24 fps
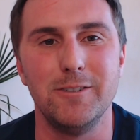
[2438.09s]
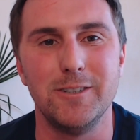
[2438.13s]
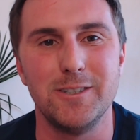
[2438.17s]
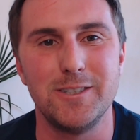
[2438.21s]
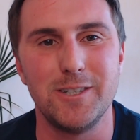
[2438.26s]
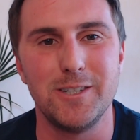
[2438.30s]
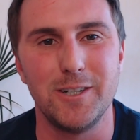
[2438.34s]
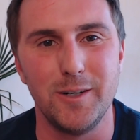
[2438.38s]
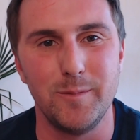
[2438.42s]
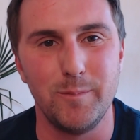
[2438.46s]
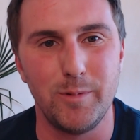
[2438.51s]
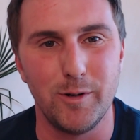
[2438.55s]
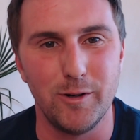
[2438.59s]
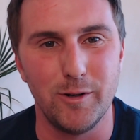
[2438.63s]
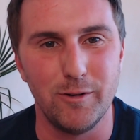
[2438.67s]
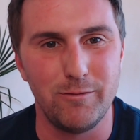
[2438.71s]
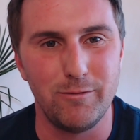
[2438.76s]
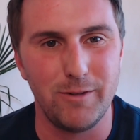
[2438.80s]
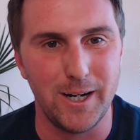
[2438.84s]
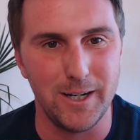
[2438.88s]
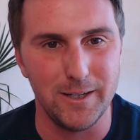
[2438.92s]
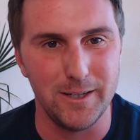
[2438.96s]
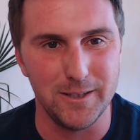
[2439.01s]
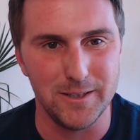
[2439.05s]
return
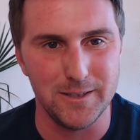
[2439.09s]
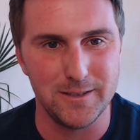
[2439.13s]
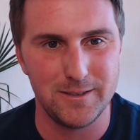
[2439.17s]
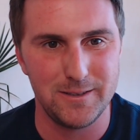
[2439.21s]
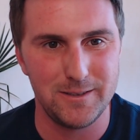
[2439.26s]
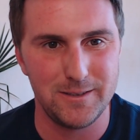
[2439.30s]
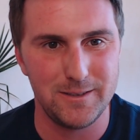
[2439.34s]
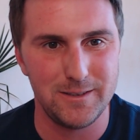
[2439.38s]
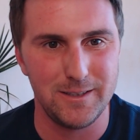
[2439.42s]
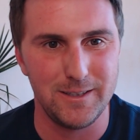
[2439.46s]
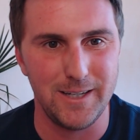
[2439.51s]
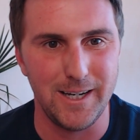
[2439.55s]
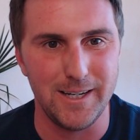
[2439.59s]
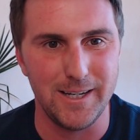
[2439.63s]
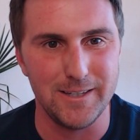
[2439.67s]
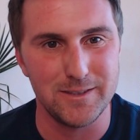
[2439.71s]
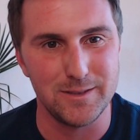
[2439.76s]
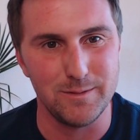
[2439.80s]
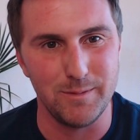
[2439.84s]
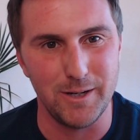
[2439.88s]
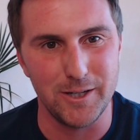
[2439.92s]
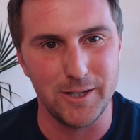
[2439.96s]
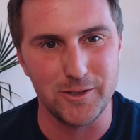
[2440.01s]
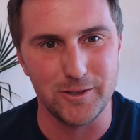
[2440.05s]
profile is
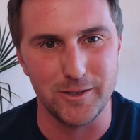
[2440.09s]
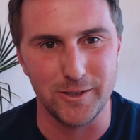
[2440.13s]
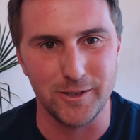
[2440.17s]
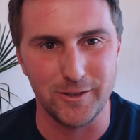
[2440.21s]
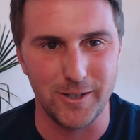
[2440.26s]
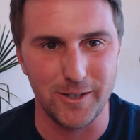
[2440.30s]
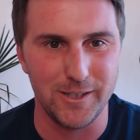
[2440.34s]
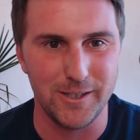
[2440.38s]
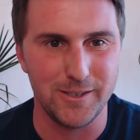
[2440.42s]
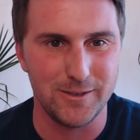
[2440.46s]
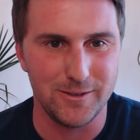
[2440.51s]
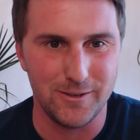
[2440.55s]
asymmetric, right?